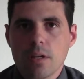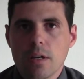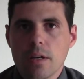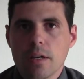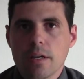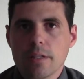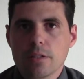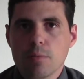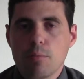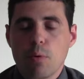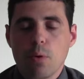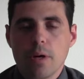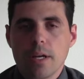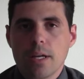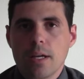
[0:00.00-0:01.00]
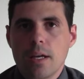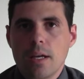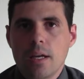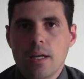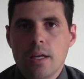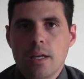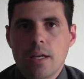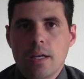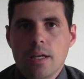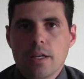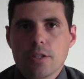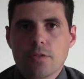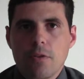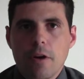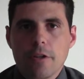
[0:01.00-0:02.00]
As a boy,
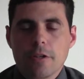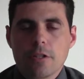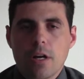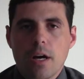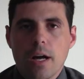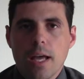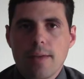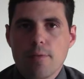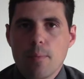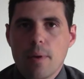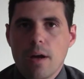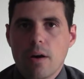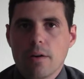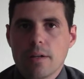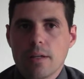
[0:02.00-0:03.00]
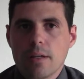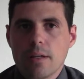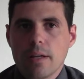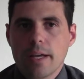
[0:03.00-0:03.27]
his father taught him about